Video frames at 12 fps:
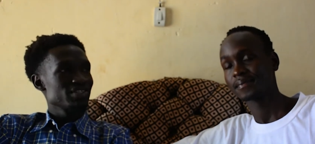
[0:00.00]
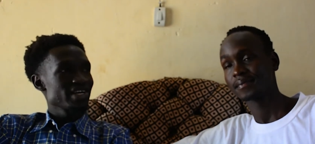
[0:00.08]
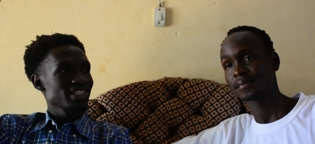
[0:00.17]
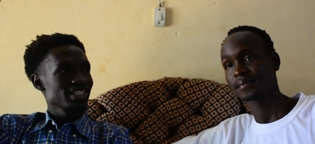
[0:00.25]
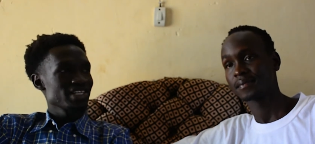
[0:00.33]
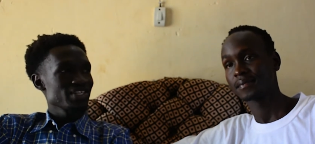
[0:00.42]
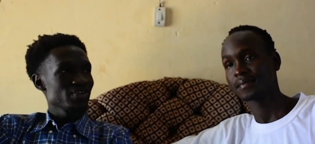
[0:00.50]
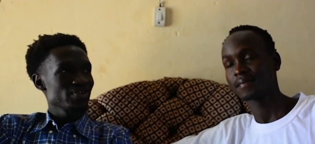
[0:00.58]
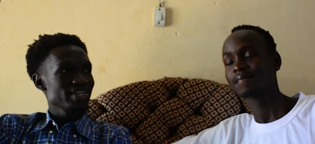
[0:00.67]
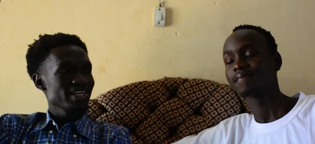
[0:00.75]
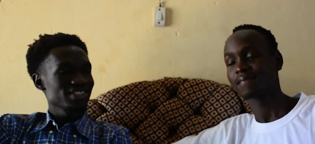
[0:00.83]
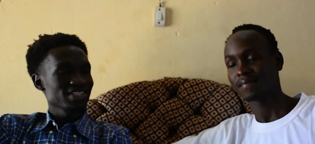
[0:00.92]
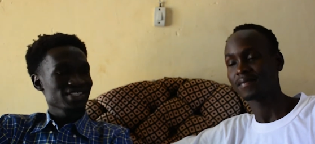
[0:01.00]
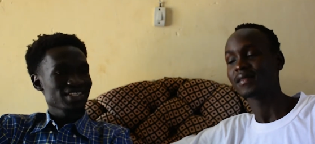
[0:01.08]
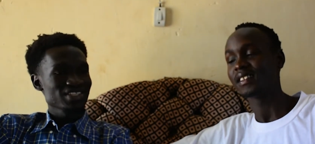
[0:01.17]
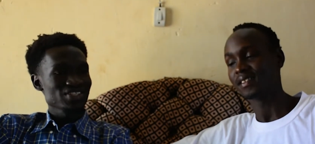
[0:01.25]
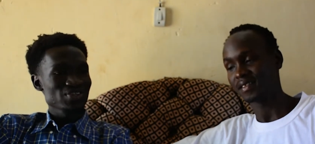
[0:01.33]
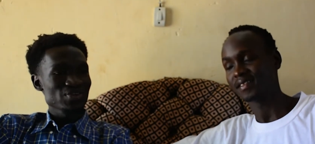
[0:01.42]
Speaker 1: greater than you in
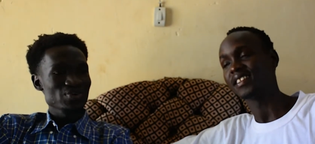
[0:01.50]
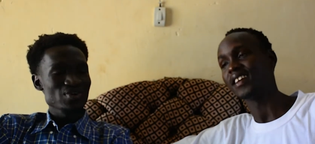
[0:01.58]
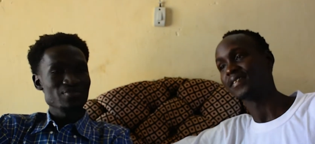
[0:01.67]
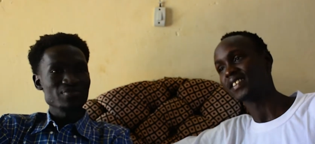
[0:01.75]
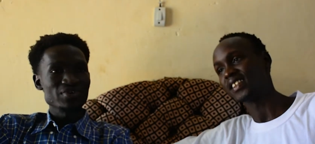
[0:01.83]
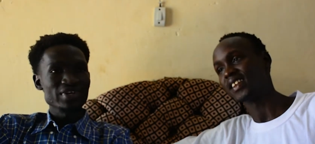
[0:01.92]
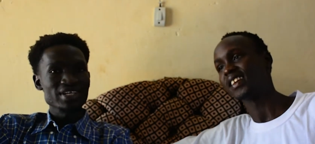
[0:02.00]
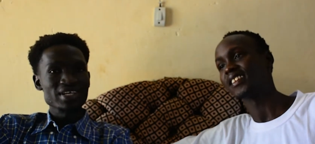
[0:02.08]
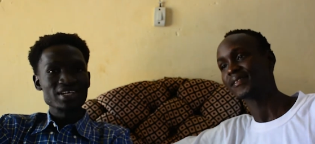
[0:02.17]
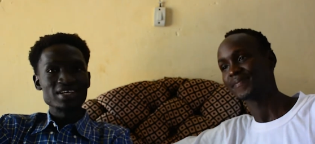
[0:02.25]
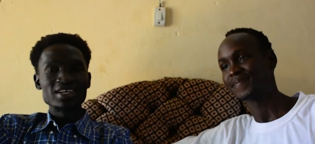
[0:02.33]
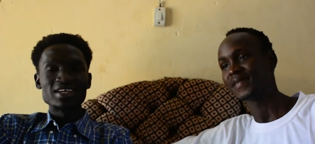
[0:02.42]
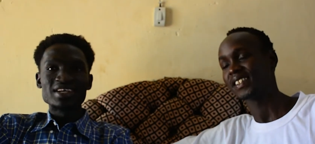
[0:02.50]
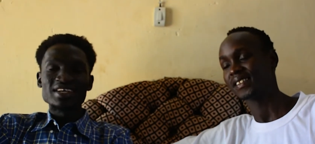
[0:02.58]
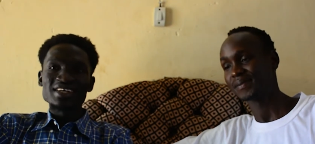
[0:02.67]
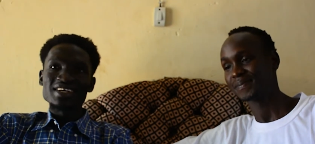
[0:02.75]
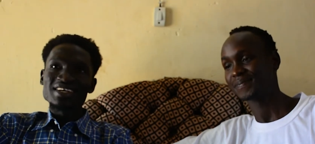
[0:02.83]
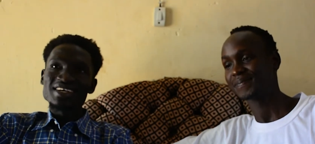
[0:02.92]
existence, so you go for it.
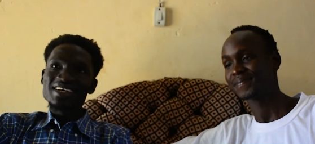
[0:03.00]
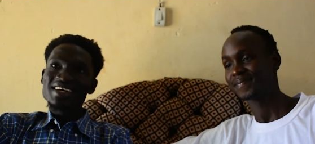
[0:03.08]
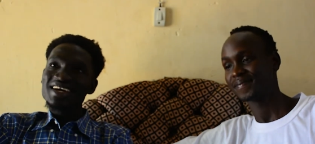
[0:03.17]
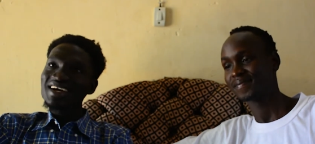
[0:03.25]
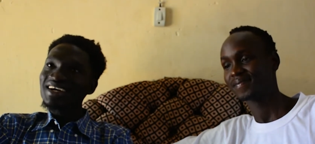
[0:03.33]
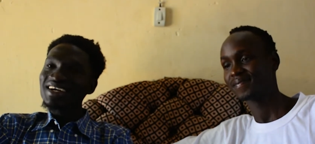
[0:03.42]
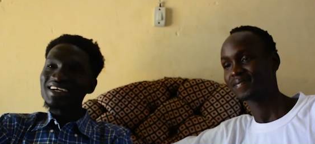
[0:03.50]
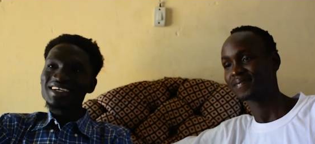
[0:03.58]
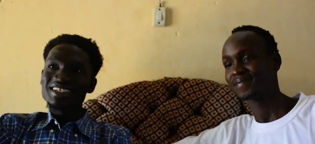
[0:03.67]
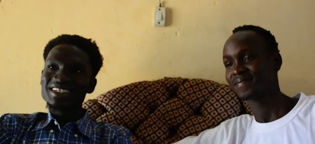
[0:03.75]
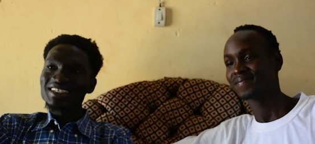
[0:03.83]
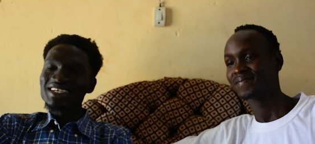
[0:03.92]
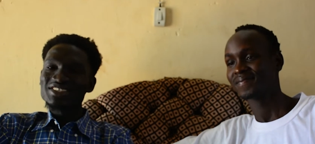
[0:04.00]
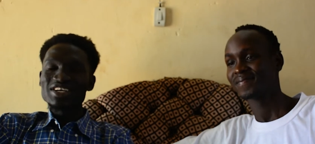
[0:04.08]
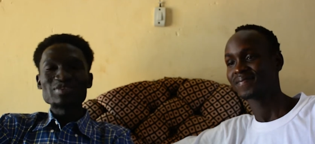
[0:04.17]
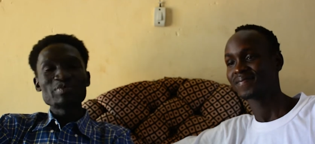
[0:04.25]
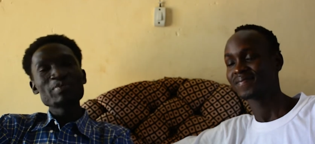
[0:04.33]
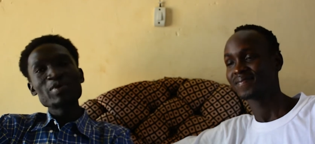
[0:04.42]
Yeah. I
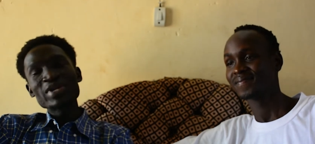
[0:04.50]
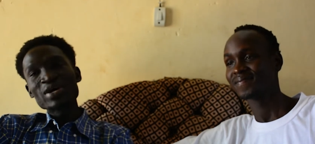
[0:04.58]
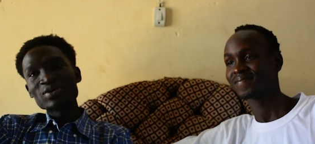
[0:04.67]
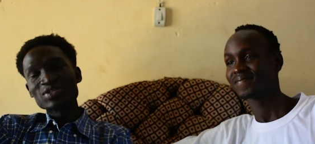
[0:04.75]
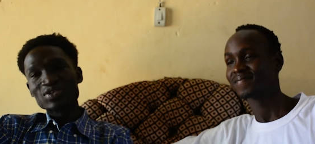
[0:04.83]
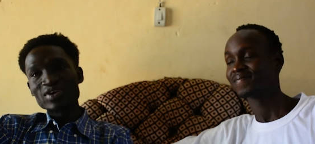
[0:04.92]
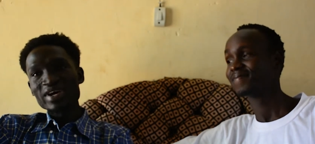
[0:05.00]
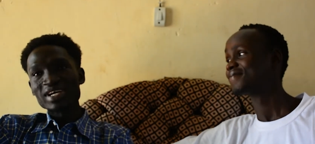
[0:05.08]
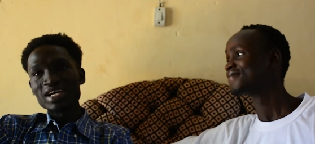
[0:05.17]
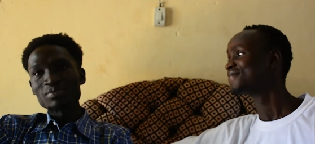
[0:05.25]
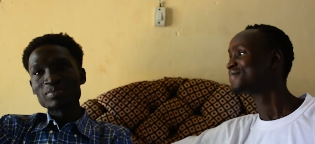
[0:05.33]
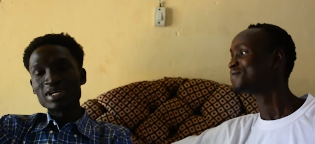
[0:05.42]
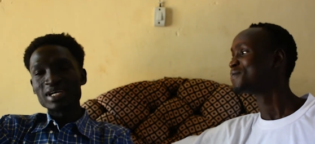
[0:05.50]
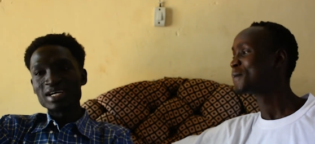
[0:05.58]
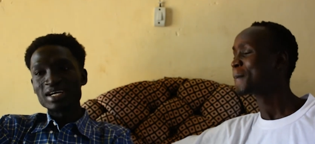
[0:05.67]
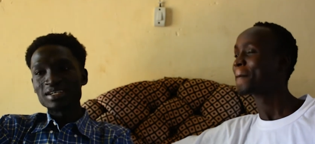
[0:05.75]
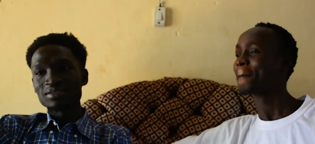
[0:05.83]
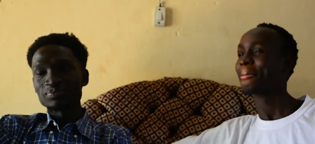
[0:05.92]
remember when I was growing up, uh,
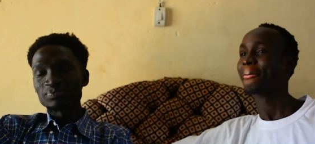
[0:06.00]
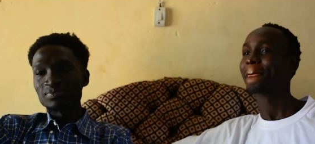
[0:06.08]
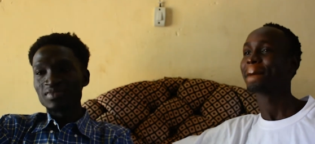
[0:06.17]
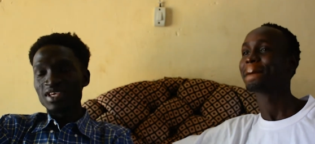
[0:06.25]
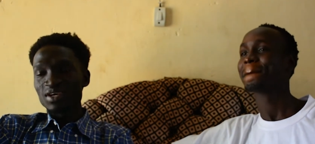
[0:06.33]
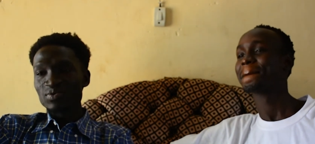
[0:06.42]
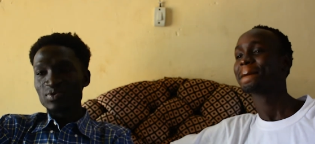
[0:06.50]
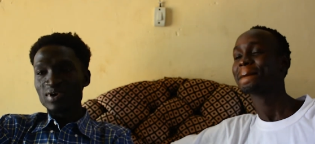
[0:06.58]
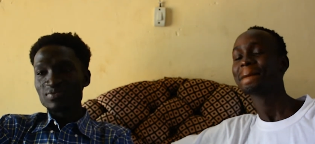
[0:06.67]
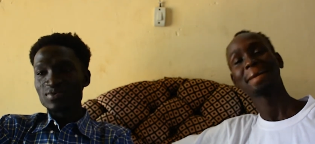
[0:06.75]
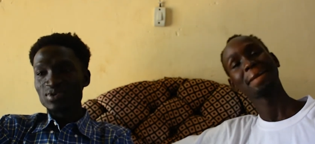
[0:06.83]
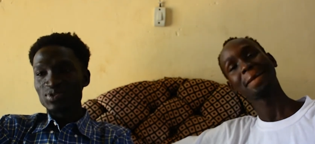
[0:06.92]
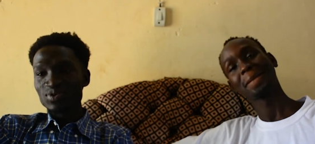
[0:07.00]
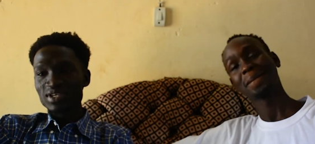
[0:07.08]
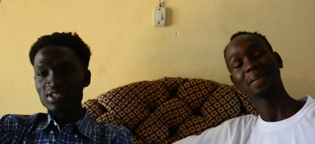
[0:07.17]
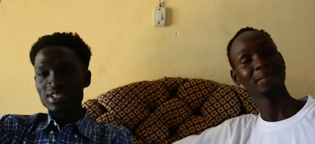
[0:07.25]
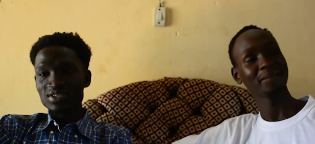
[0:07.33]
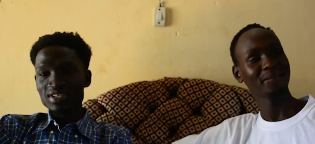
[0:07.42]
we were forced to
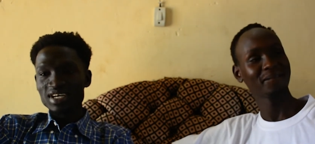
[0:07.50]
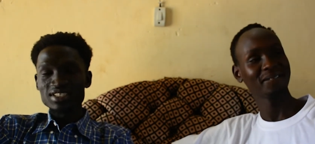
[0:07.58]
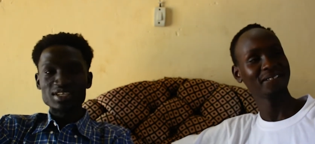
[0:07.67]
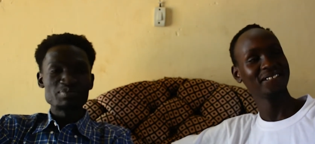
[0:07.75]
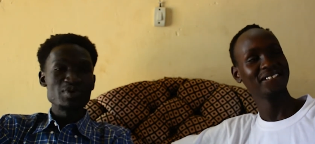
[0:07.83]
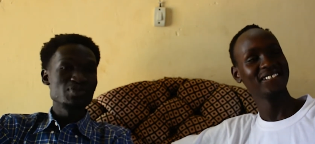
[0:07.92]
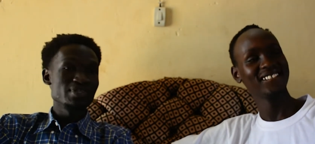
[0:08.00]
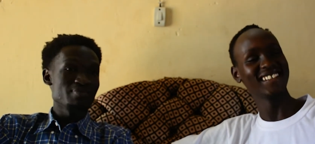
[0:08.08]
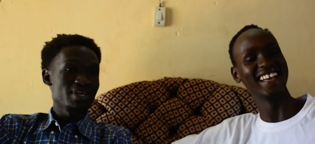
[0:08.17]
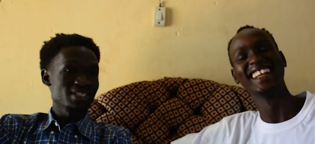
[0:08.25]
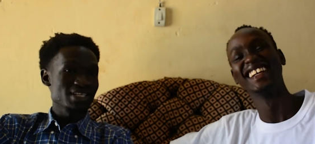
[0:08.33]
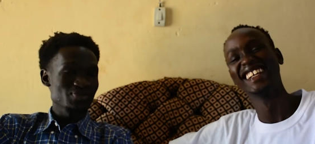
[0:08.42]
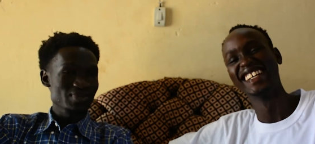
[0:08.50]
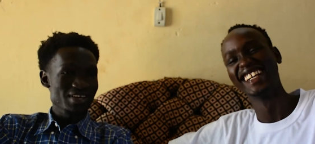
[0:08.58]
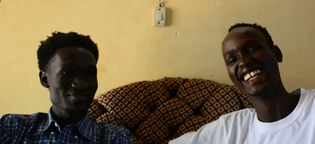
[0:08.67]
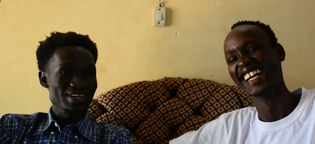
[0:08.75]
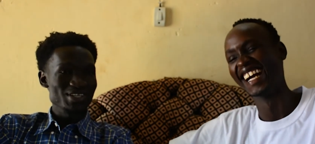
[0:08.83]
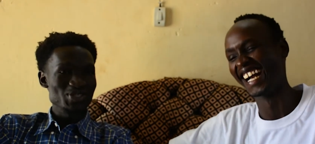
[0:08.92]
listen to country music because we
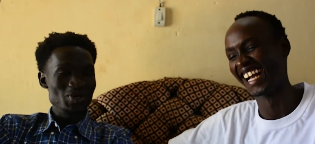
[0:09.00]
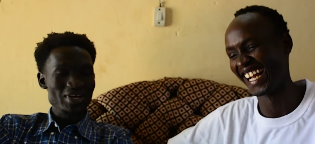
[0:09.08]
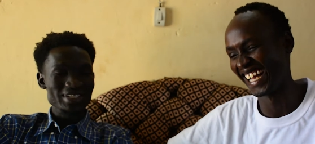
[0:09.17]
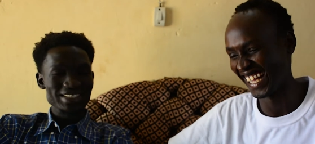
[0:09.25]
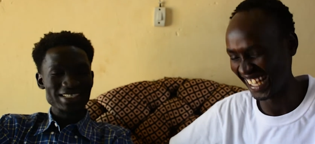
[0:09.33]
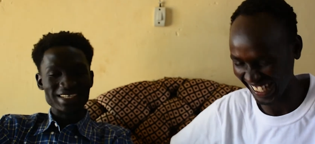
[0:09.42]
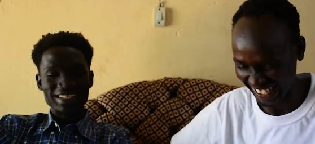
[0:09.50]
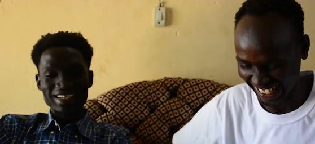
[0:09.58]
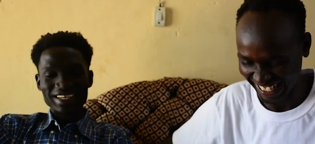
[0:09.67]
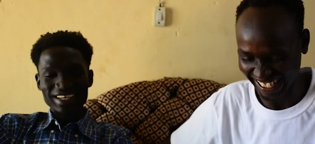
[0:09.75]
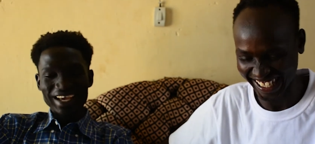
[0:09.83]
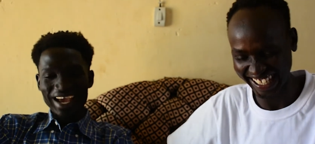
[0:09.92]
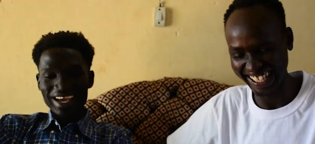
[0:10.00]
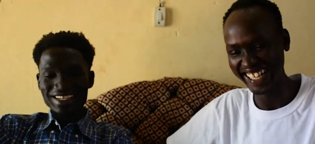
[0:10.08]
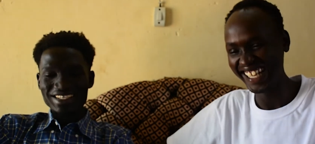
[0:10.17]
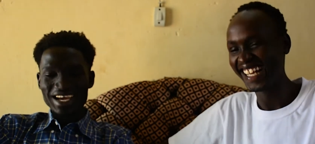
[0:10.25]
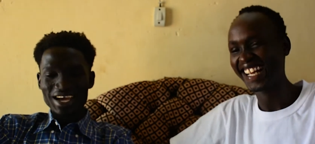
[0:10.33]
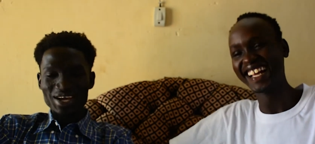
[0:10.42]
enjoyed it.
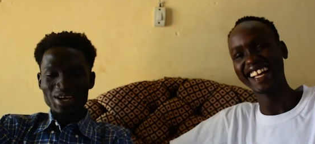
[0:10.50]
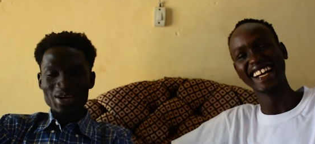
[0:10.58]
And uh,